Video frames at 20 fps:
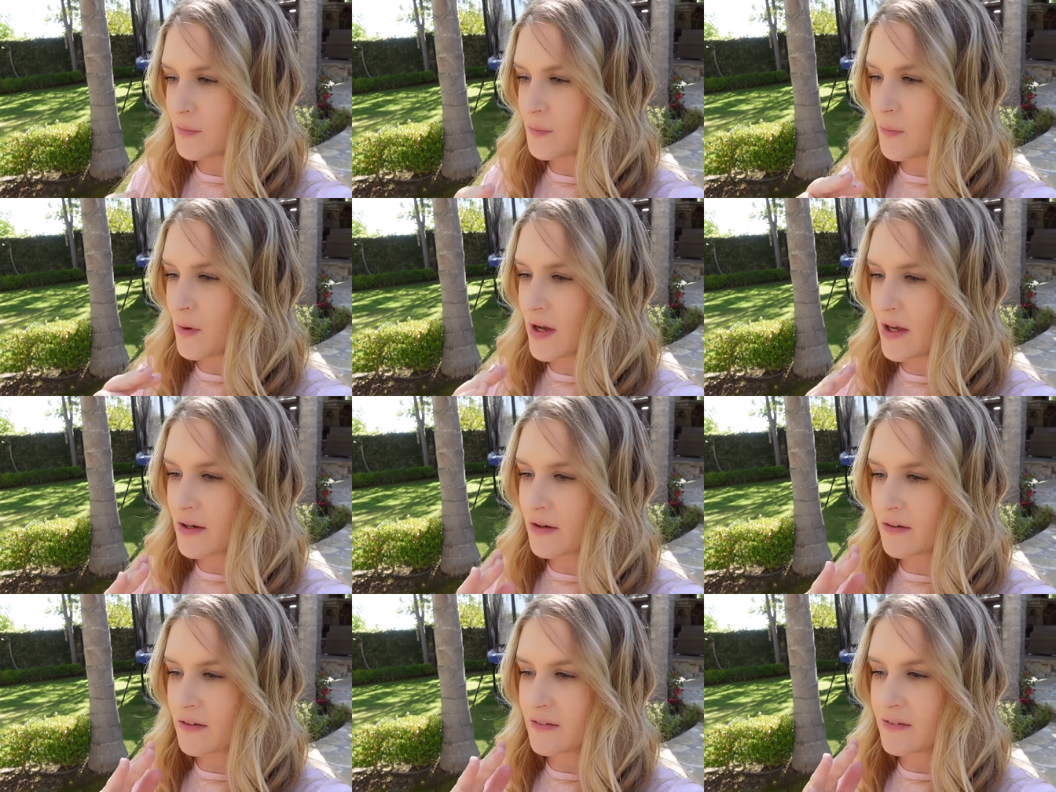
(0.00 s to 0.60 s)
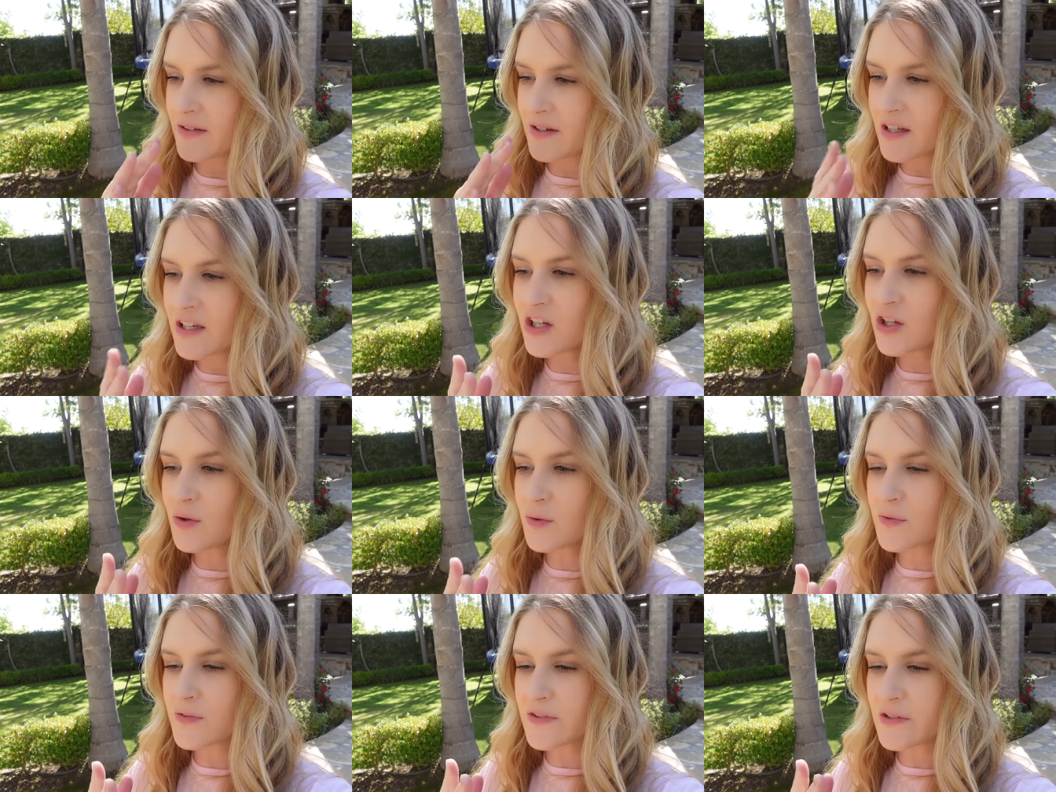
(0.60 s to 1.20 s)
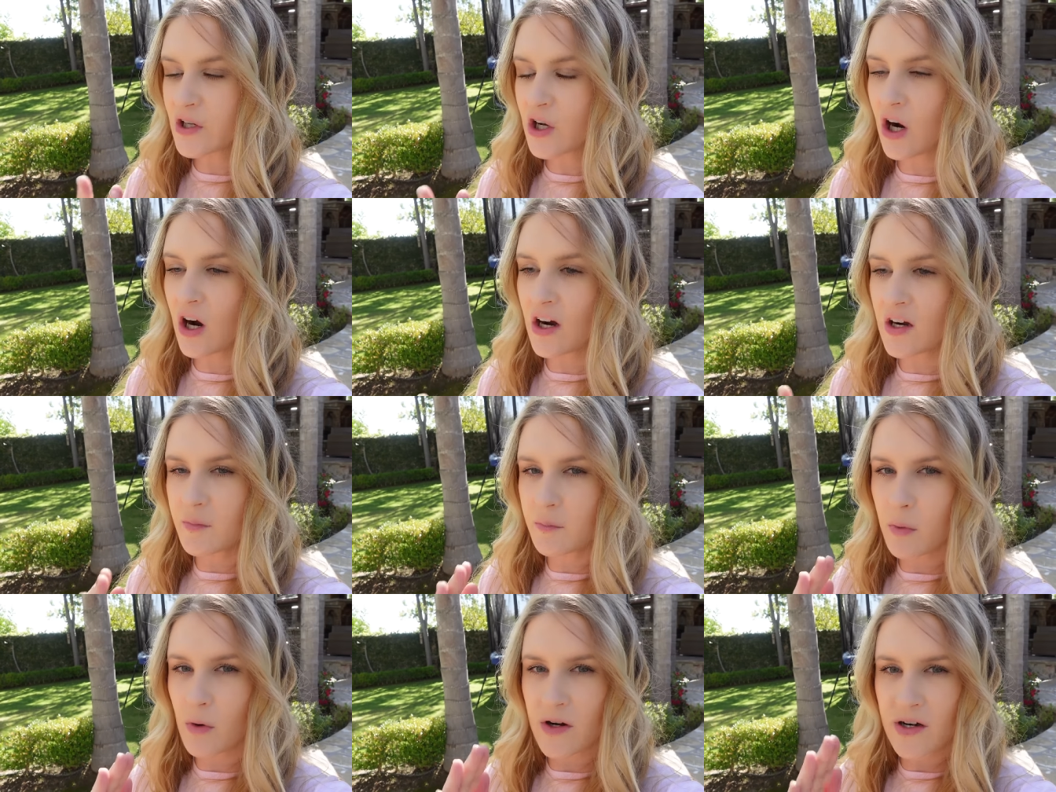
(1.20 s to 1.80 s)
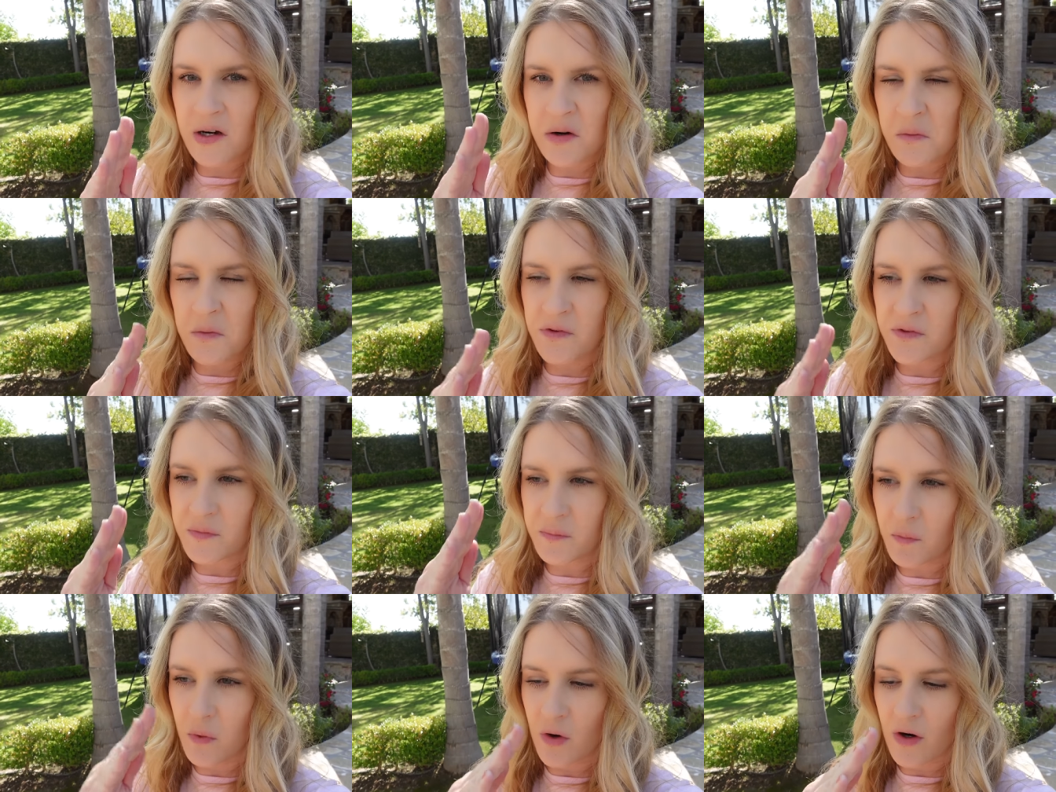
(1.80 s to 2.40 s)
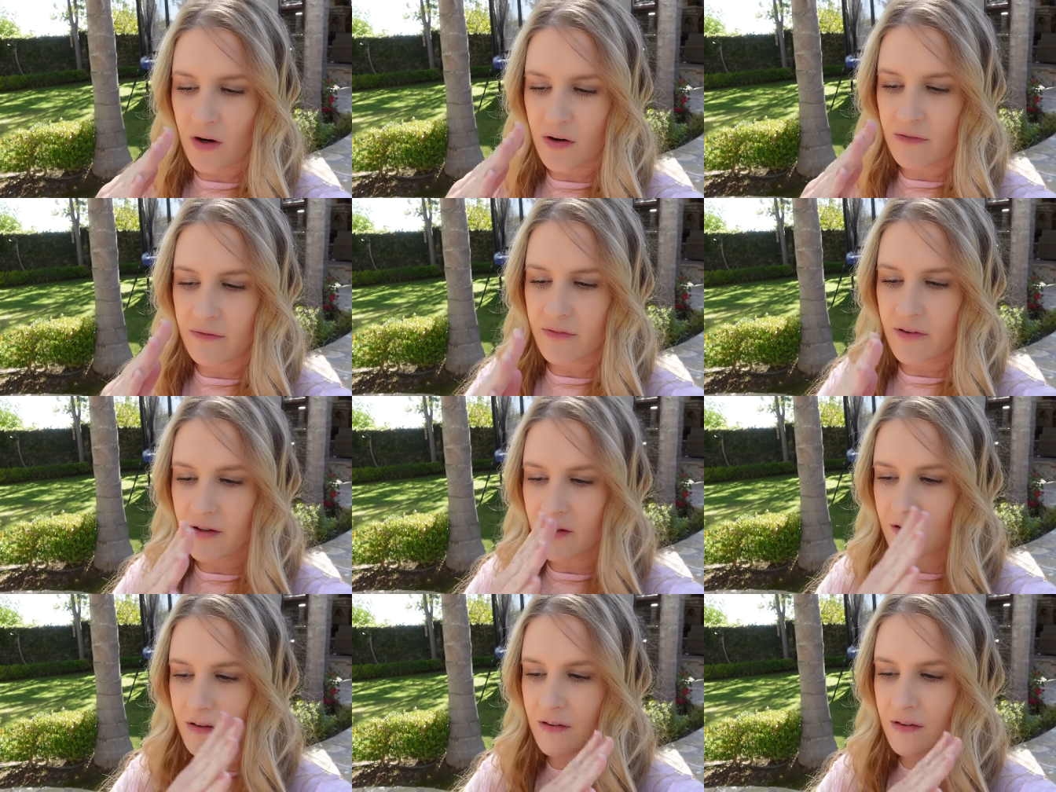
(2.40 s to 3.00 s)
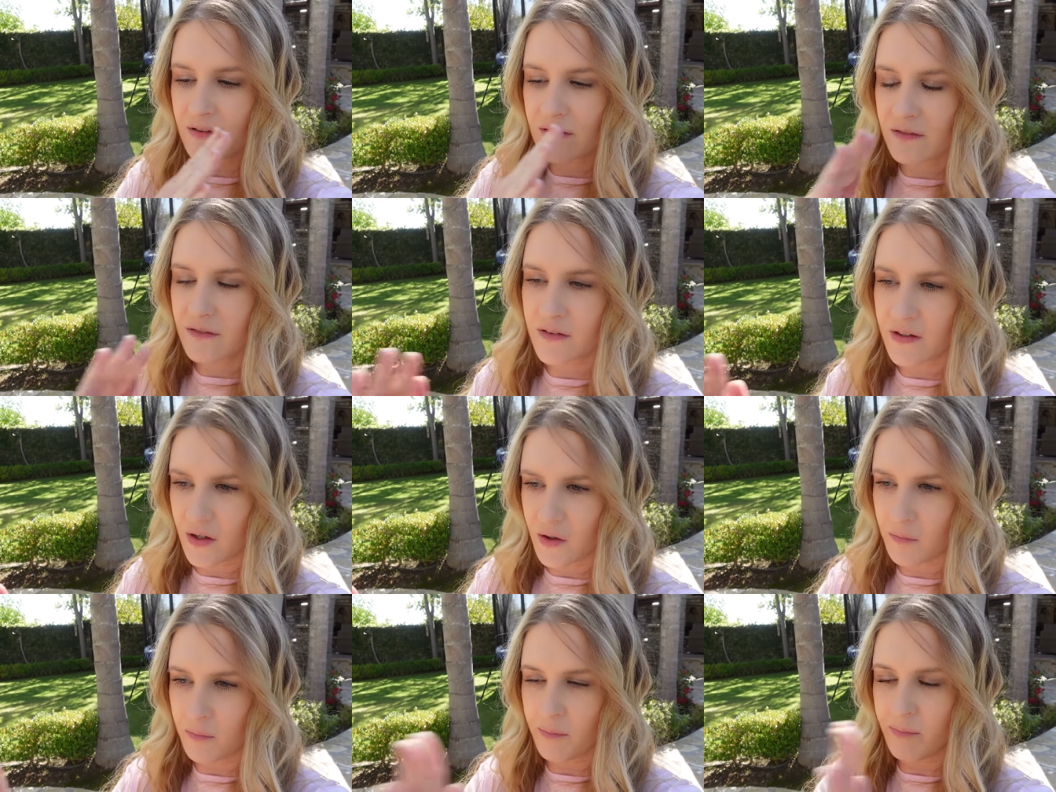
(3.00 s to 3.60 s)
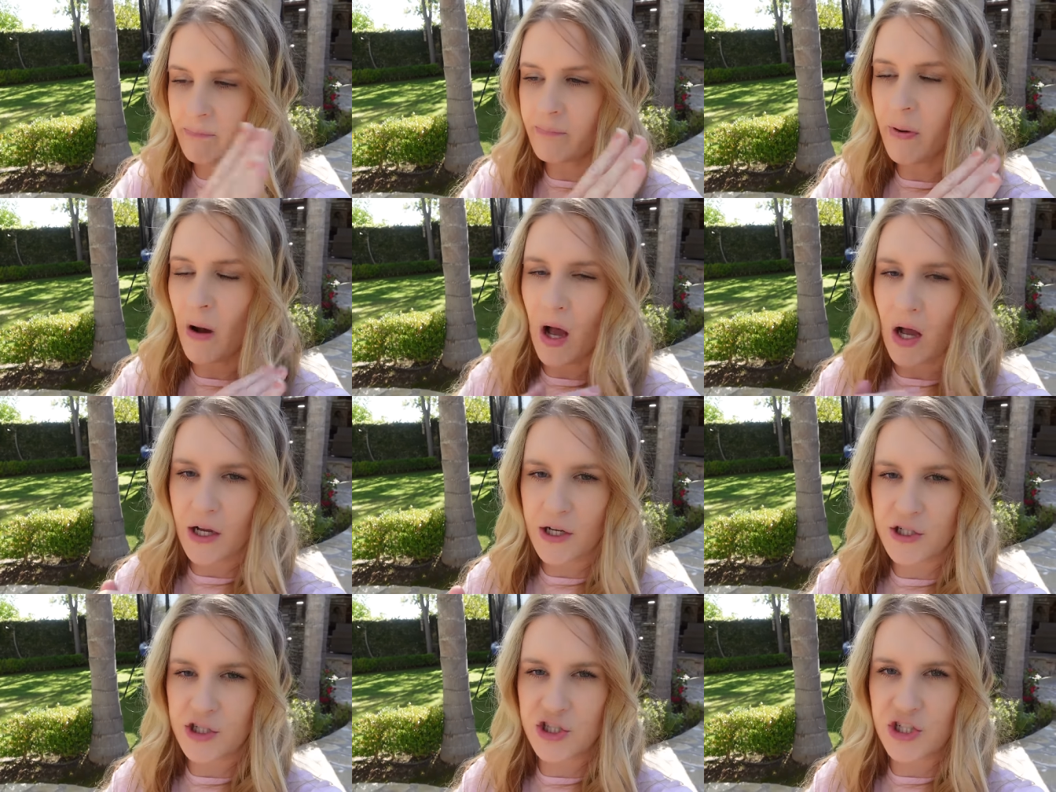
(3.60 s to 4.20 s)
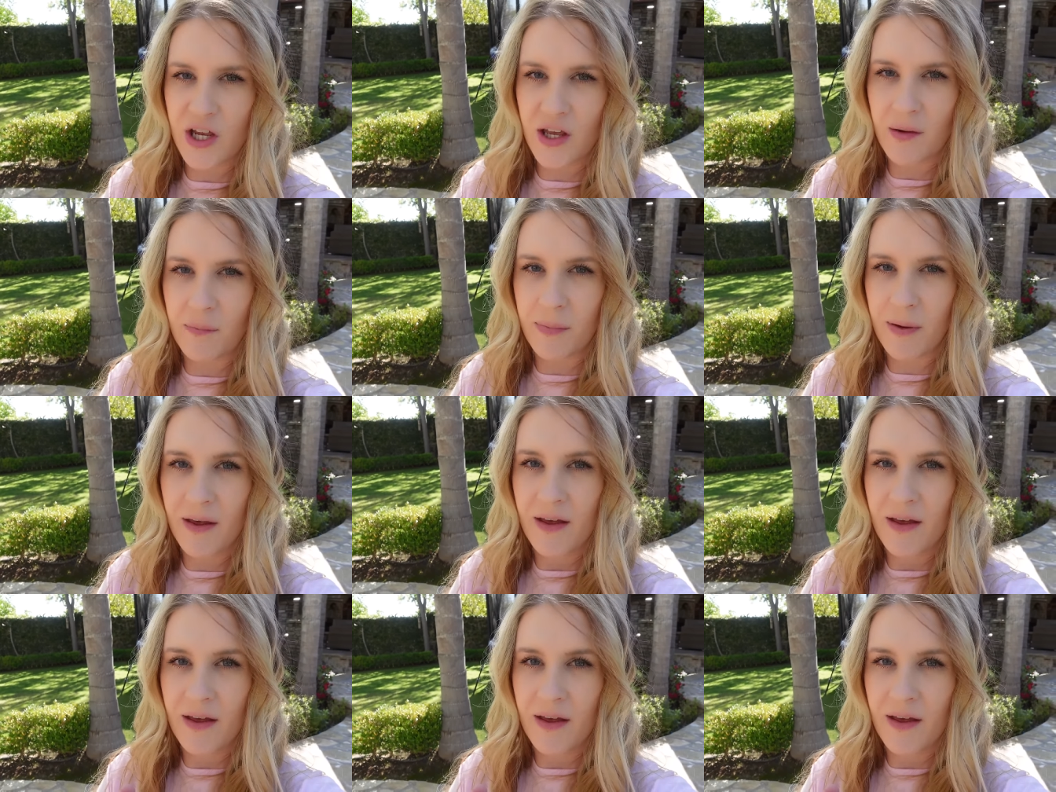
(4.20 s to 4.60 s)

One did use cardboard and it was more of a, you know, box shape.